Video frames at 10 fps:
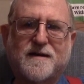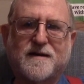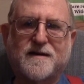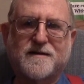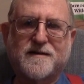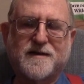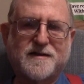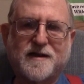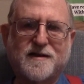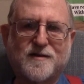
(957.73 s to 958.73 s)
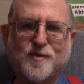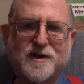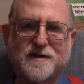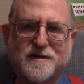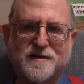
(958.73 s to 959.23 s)
and then take it
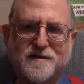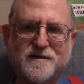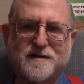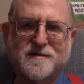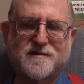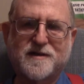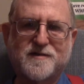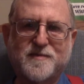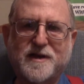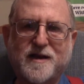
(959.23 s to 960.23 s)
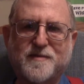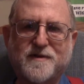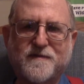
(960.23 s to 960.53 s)
away later, as has been happening